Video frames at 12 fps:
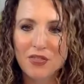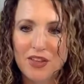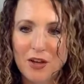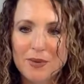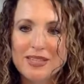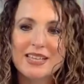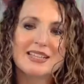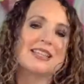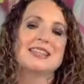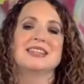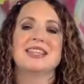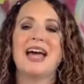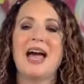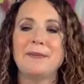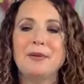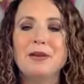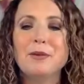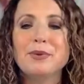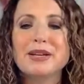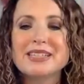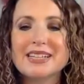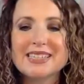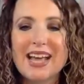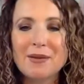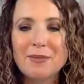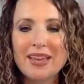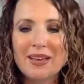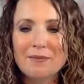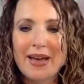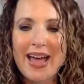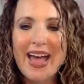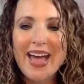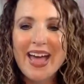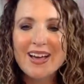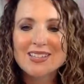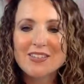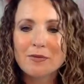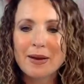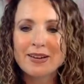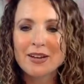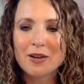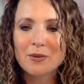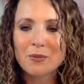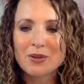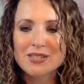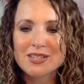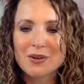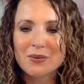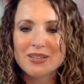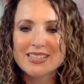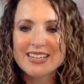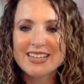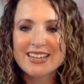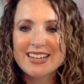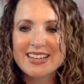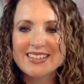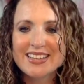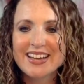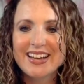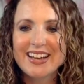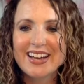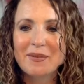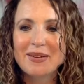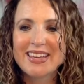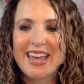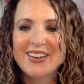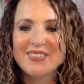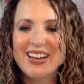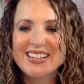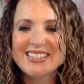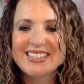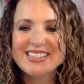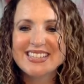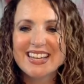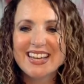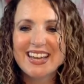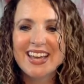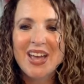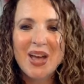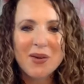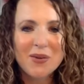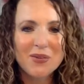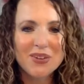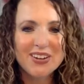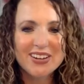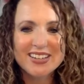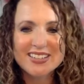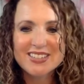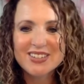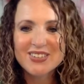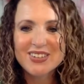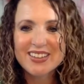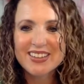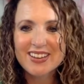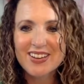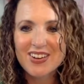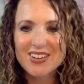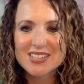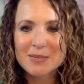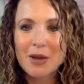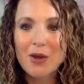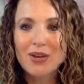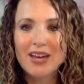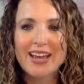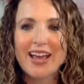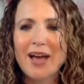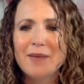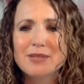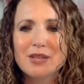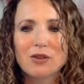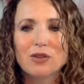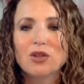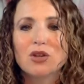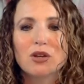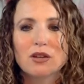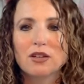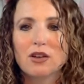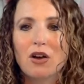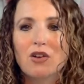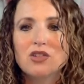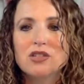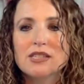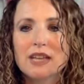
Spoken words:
Thelma says, Happy Mail brings excitement in my house. Everybody wants to know what's in it. I can't wait to see what we are going to do with it. Awesome. Oh yeah, look, y'all just